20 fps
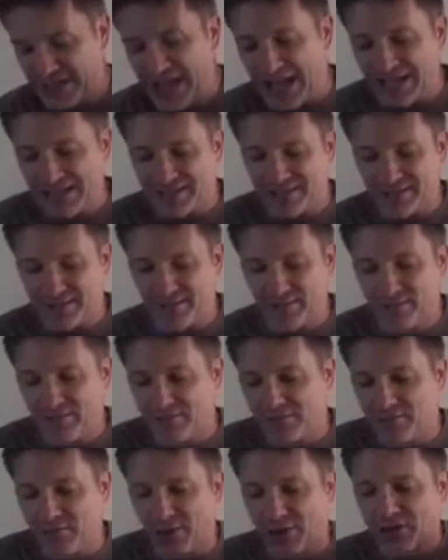the guy's
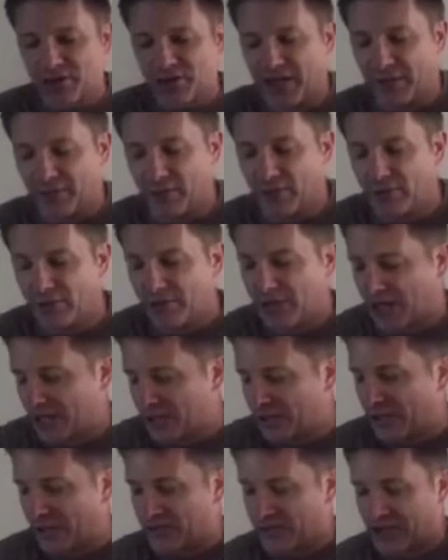books get ruined and
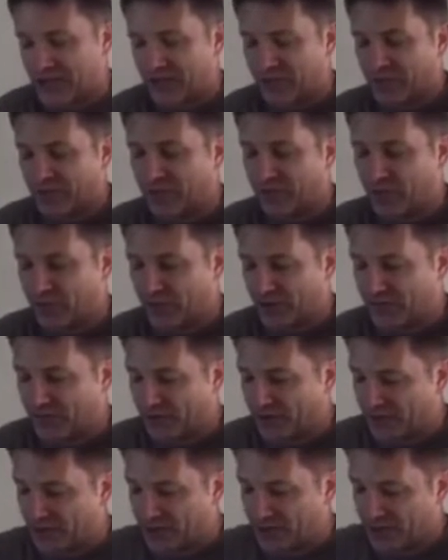you have to give him a full
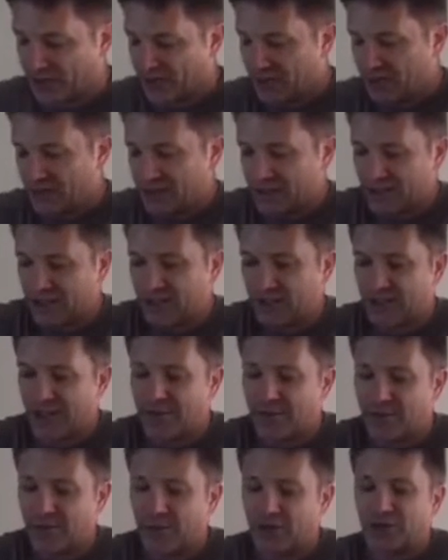refund. So I
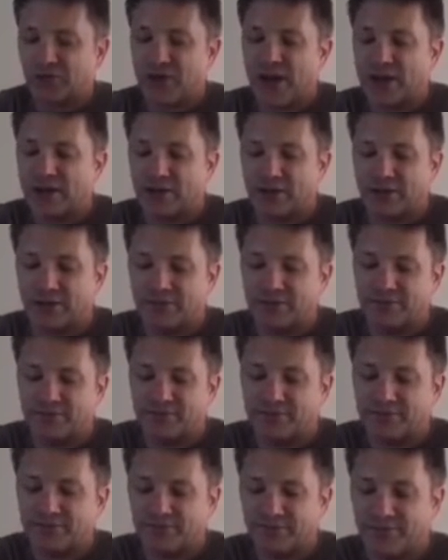would much rather
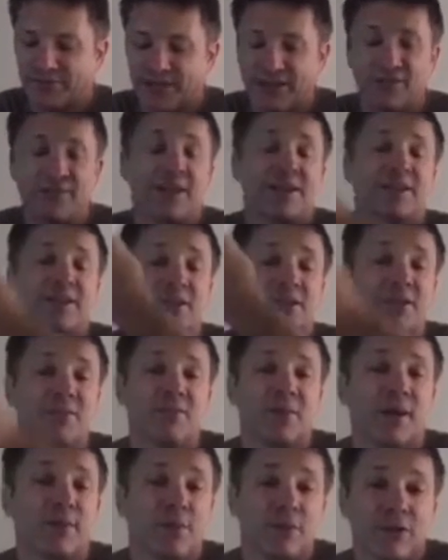invest in some
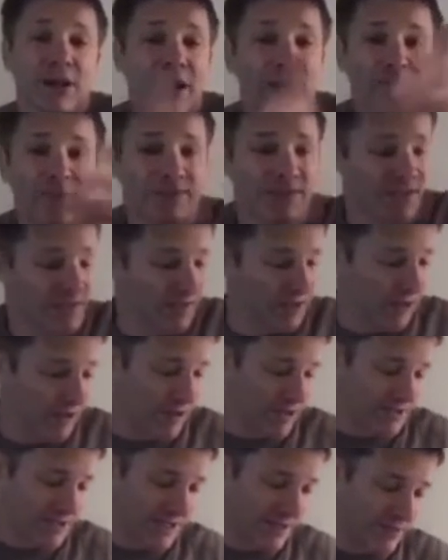bubble wrap. It doesn't
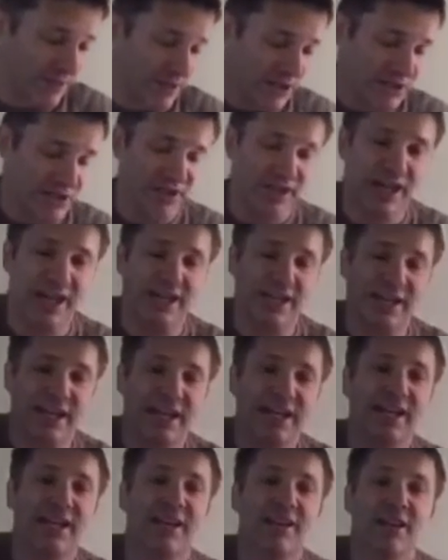cost that much. You get it at
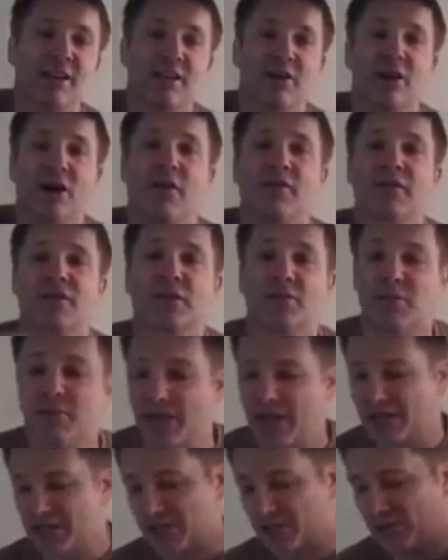any office
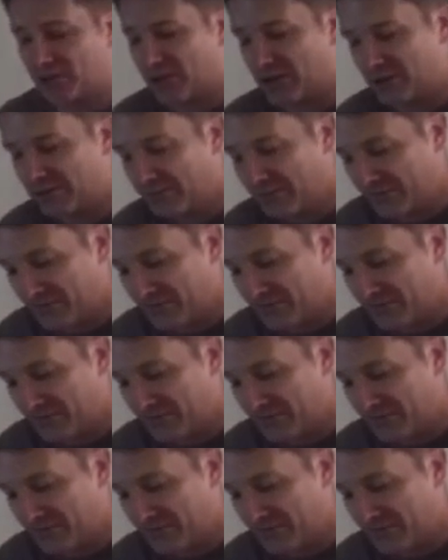supply store.